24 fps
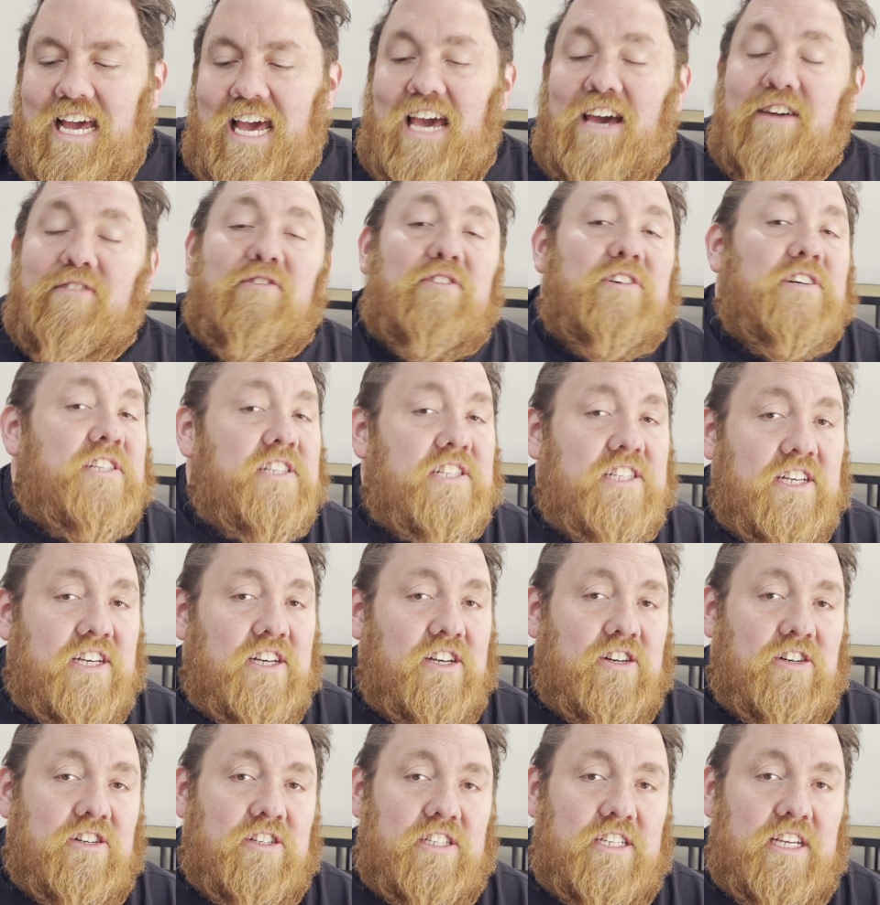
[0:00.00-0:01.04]
Every
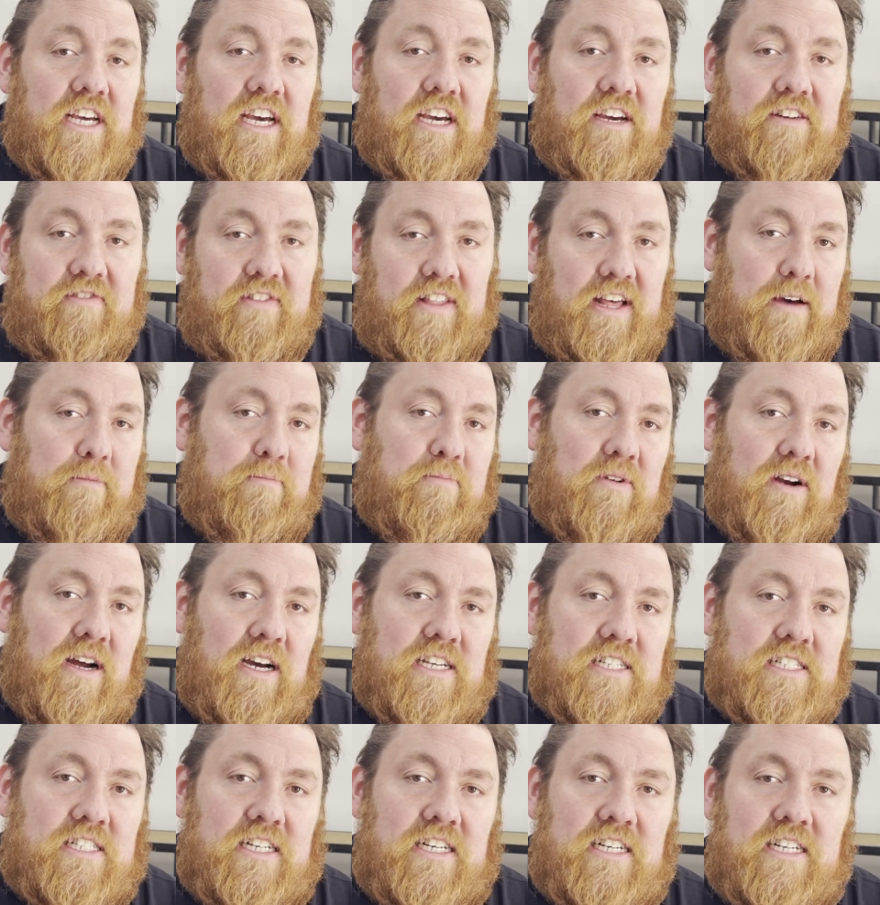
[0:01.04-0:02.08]
single day of that
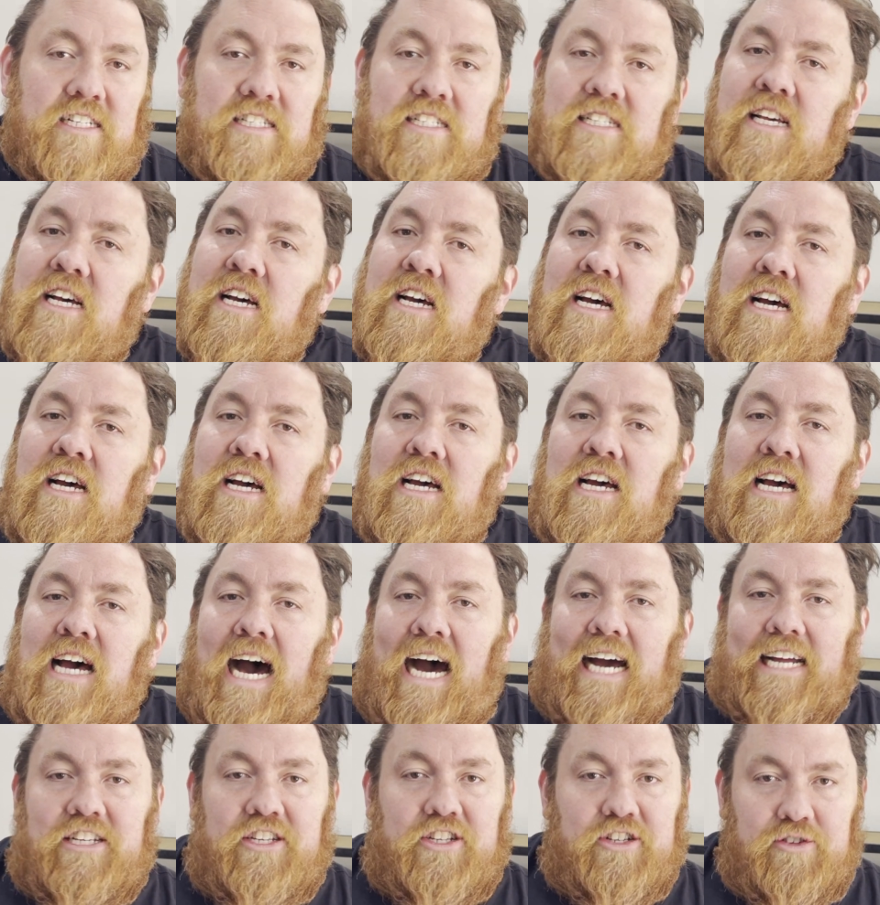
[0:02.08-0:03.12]
process,
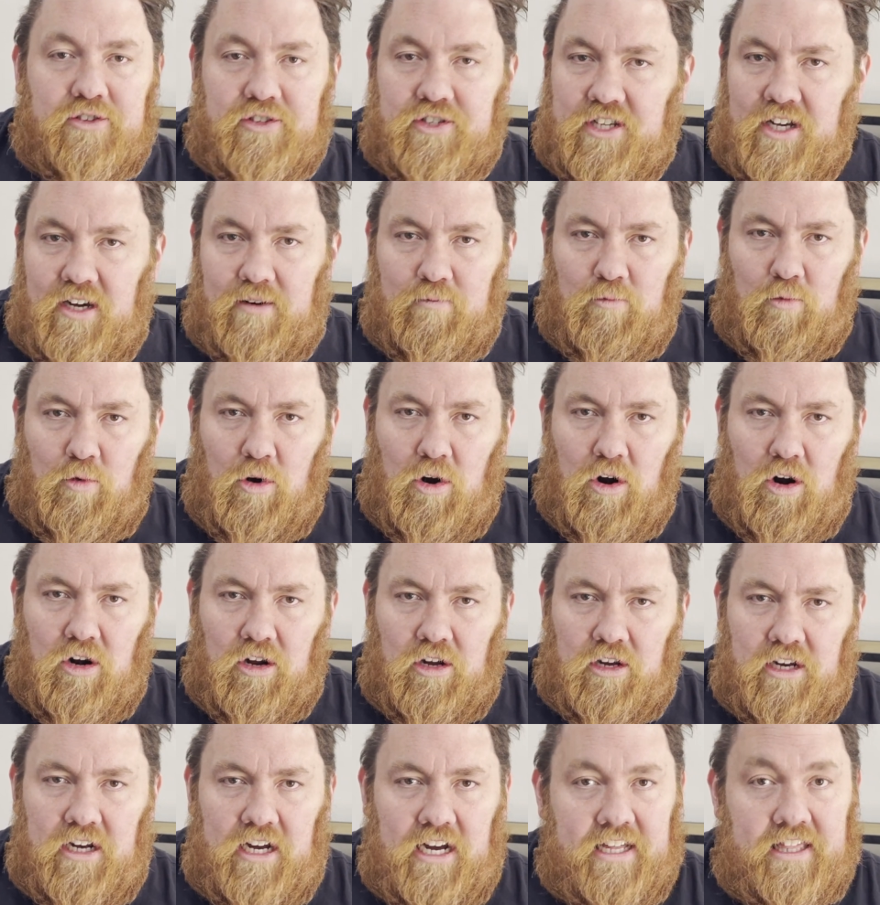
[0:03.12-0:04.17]
I'd do some
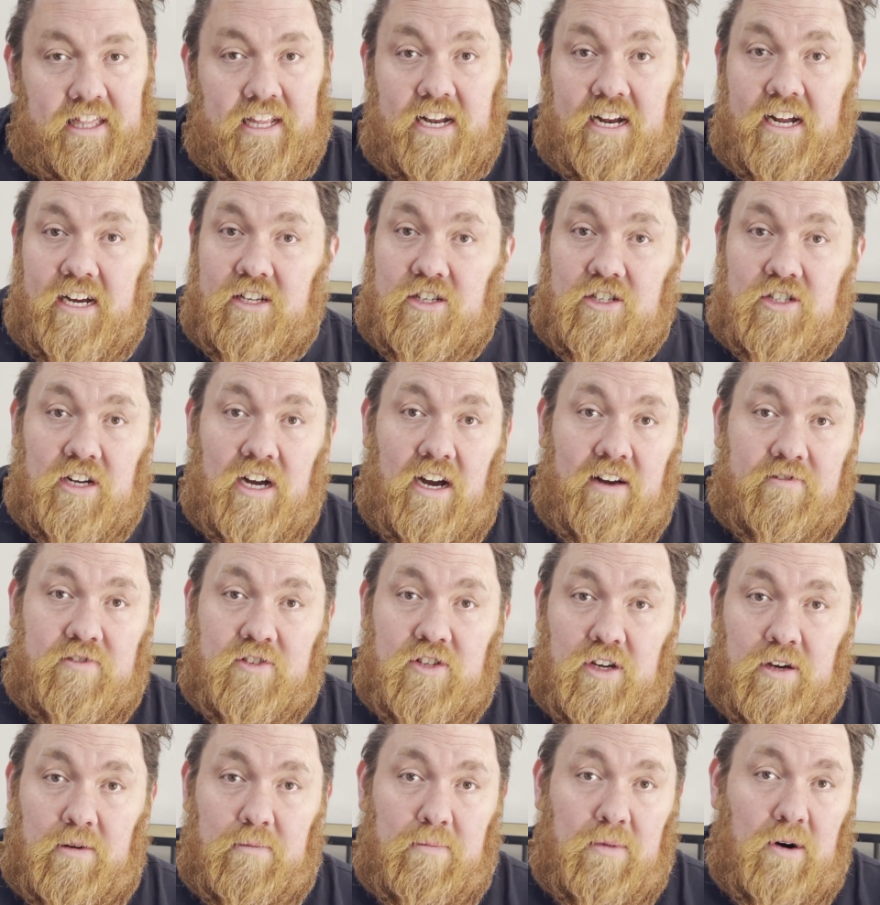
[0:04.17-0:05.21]
work and then I'd drive
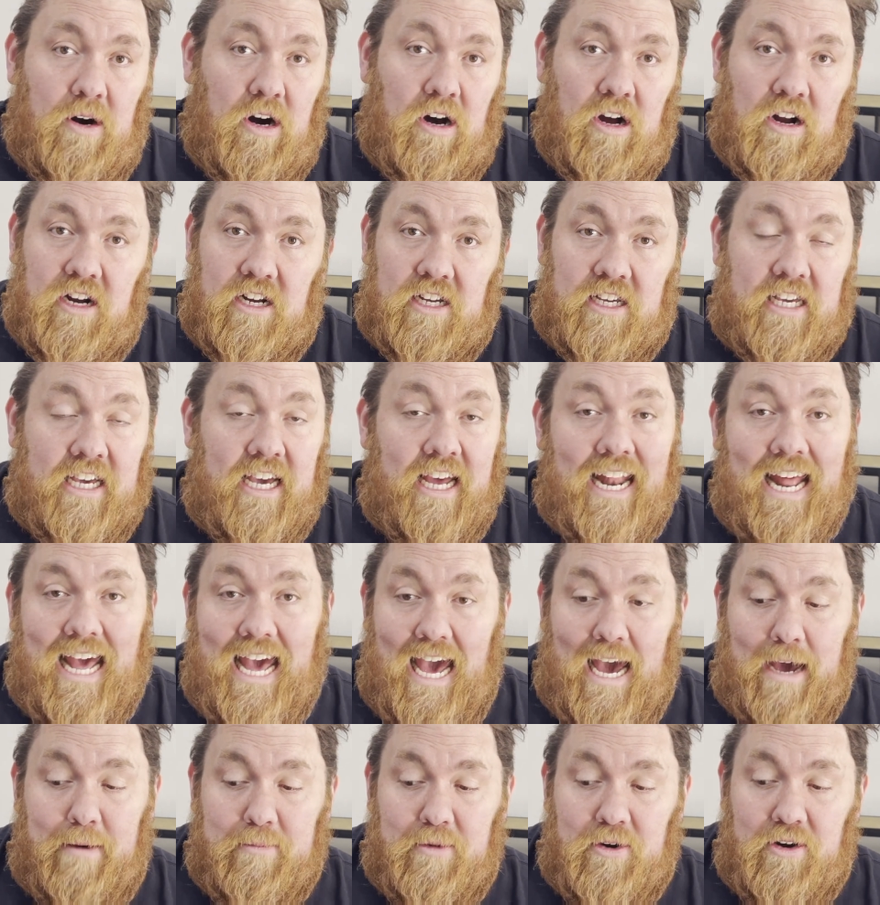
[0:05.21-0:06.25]
to a bar and get
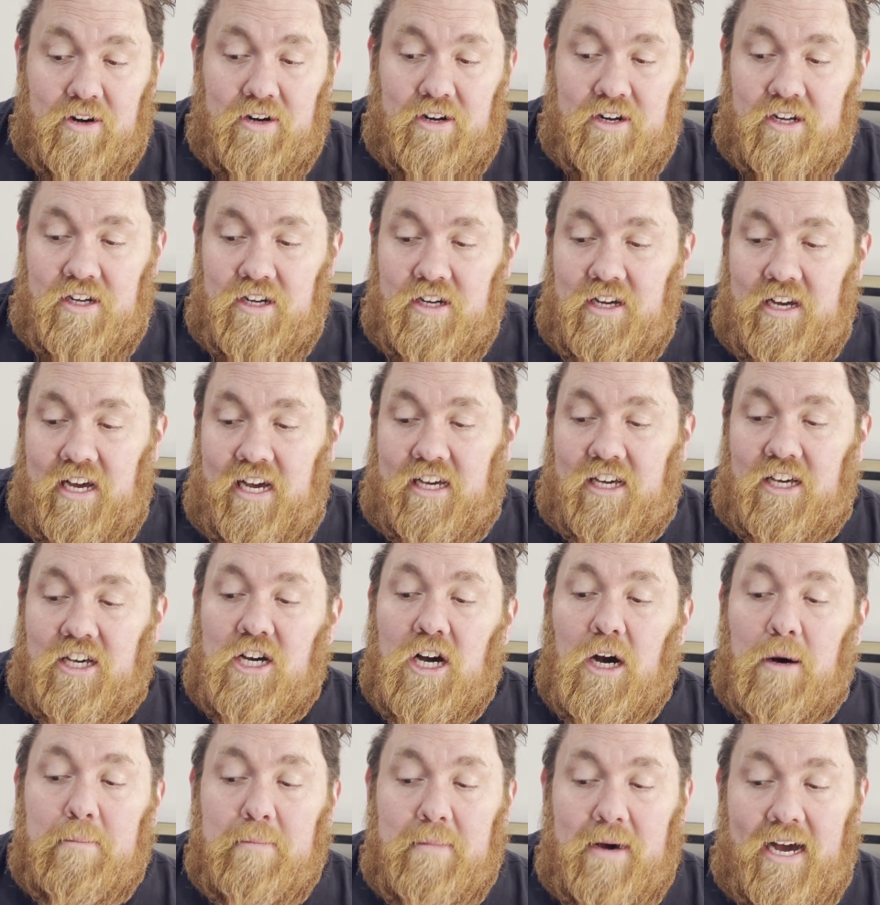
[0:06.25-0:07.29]
hammered and
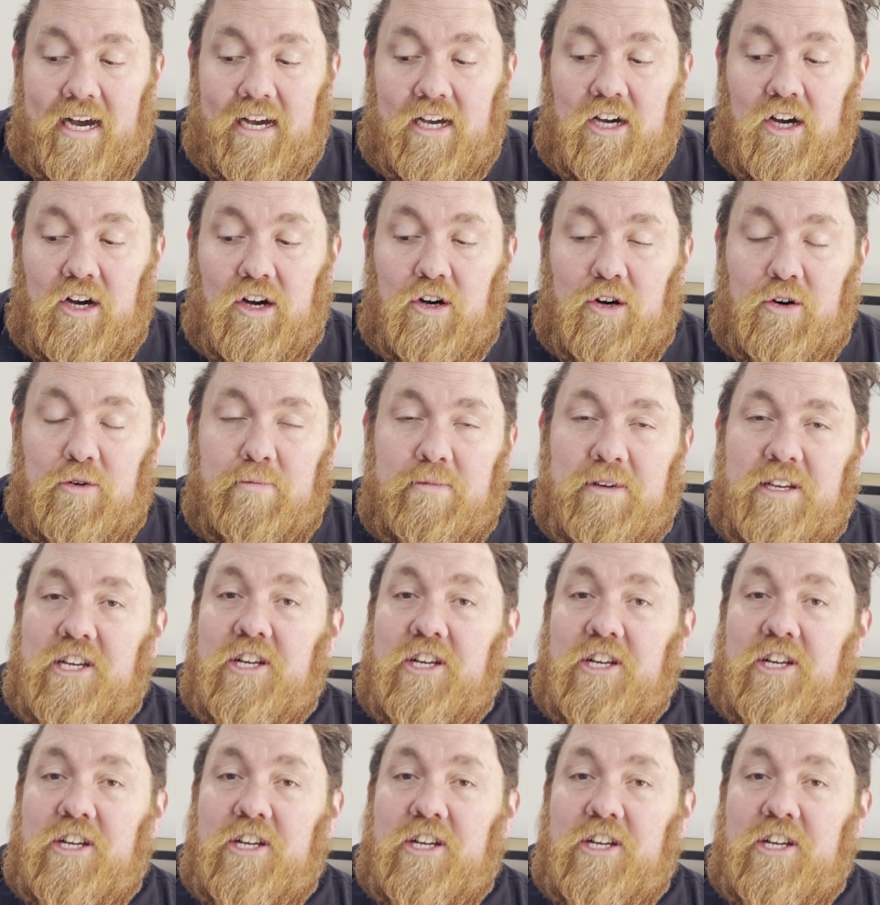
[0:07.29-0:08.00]
come back home.